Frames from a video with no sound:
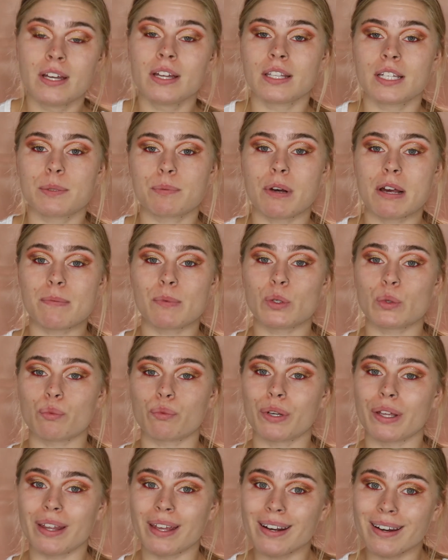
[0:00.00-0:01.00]
This primer is
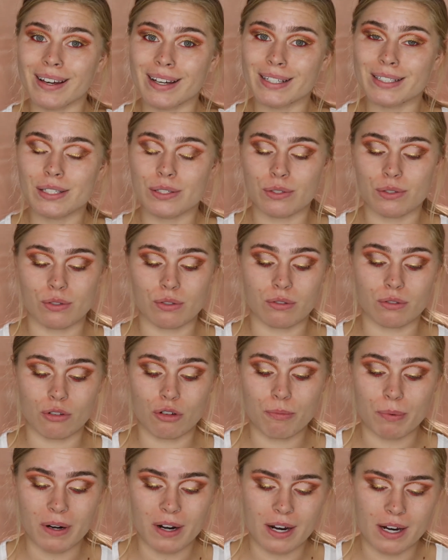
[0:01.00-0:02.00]
really nice,
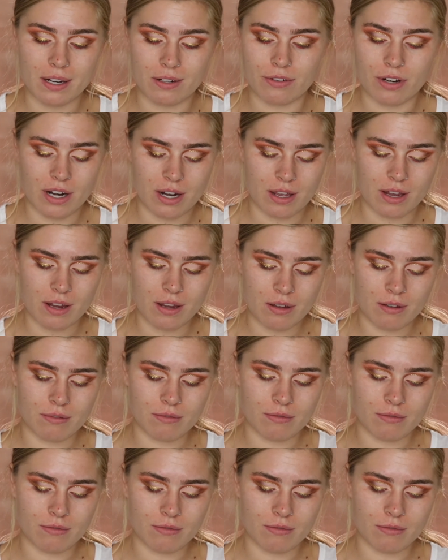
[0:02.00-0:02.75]
super hydrating.